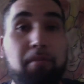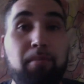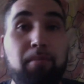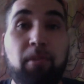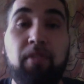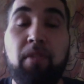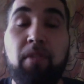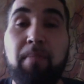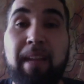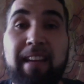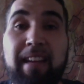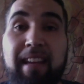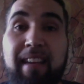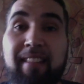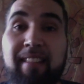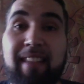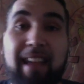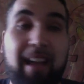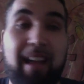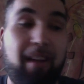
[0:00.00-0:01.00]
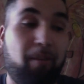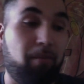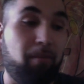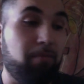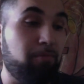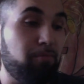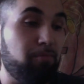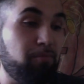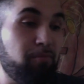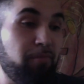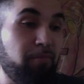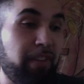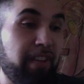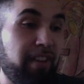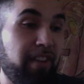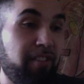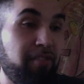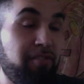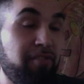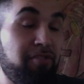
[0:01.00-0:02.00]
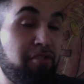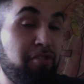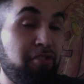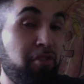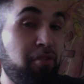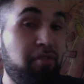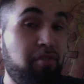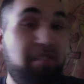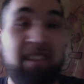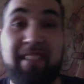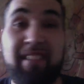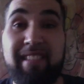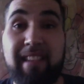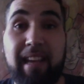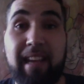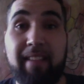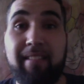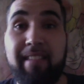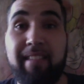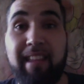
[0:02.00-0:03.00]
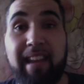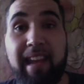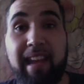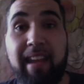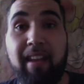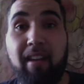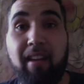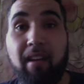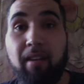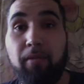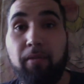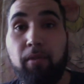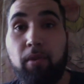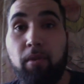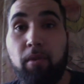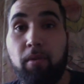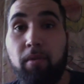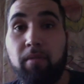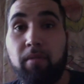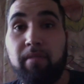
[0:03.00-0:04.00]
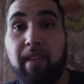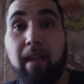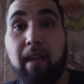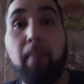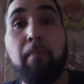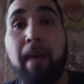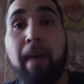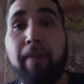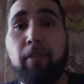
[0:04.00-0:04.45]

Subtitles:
Movie Mondays. We're going to discuss today, of course, a Marvel